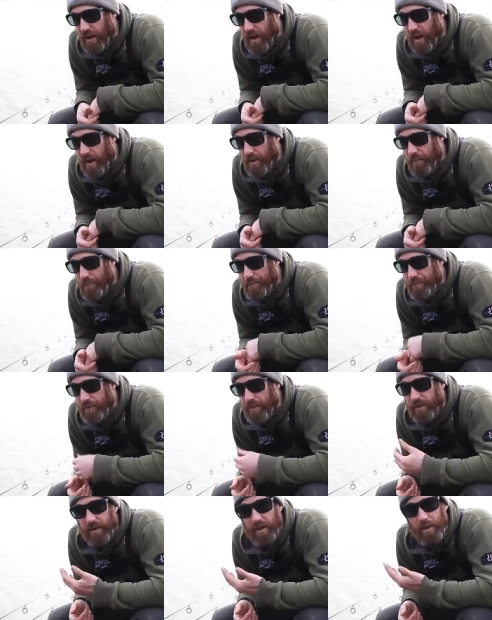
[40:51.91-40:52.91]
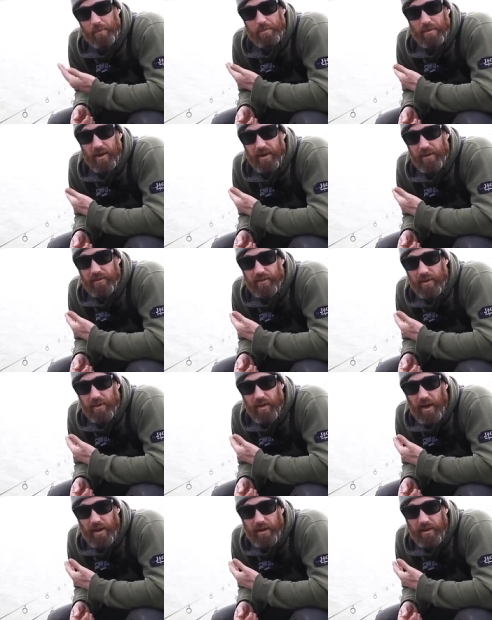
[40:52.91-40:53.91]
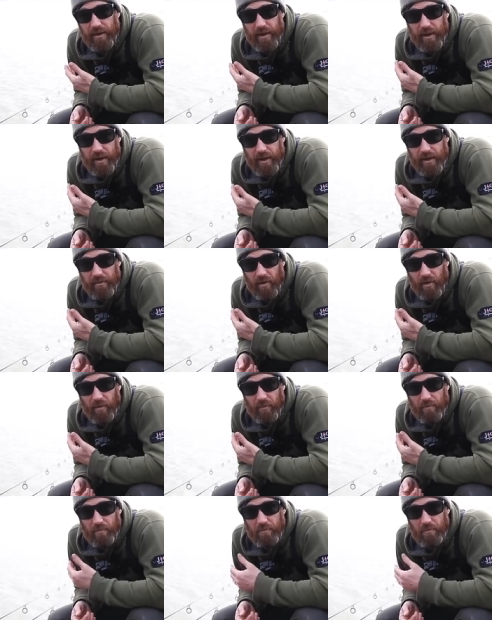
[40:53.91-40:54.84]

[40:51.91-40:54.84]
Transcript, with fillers: um, you know bright sunlight earlier on